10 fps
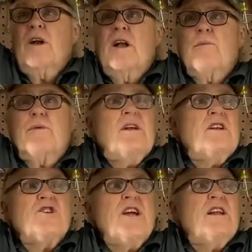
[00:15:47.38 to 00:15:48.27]
it up in
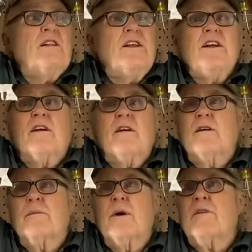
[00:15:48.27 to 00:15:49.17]
a chandelier
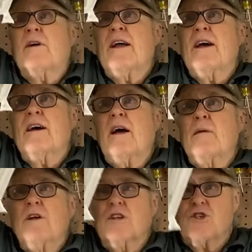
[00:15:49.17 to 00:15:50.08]
above your head,
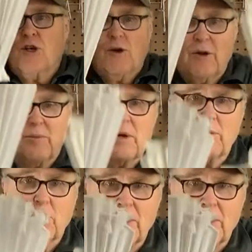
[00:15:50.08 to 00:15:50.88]
I'm not sure that people would